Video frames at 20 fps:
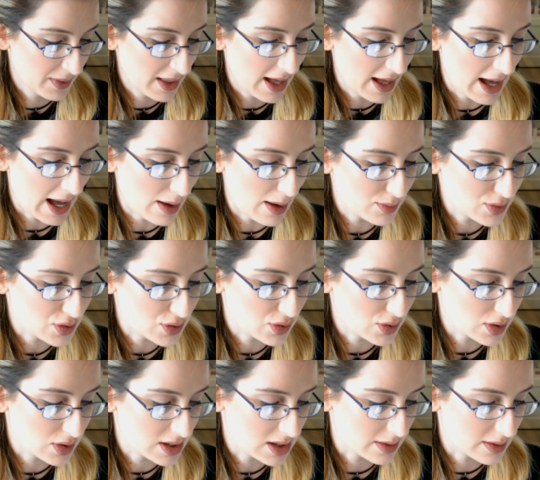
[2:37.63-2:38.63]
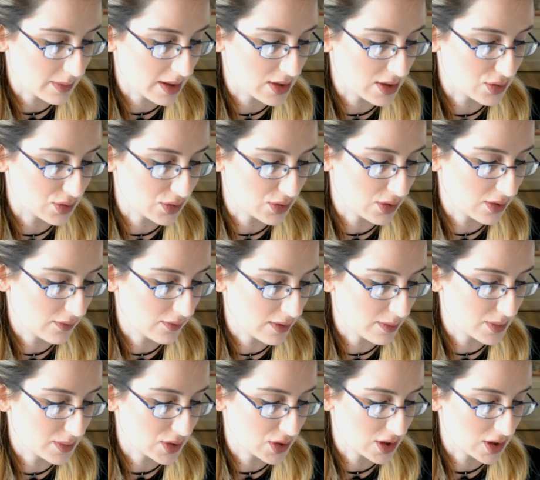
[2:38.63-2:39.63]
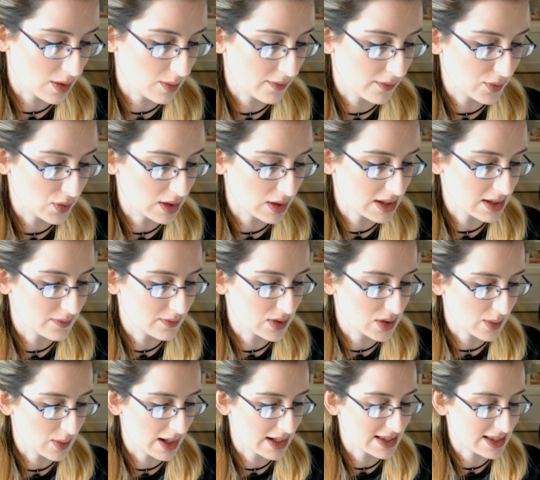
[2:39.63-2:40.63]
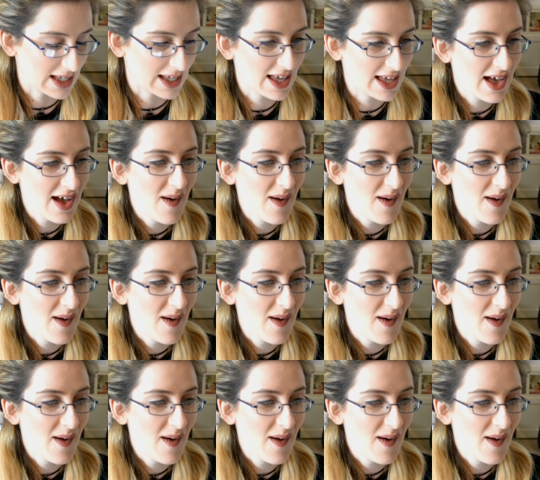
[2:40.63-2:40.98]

How would you customise your uniform to show off your individuality?